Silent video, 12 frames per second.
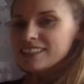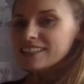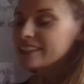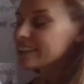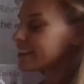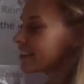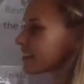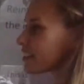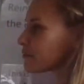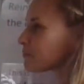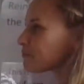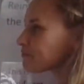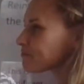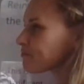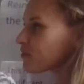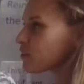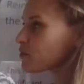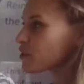For
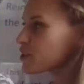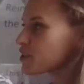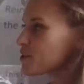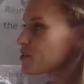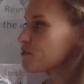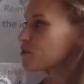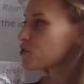those of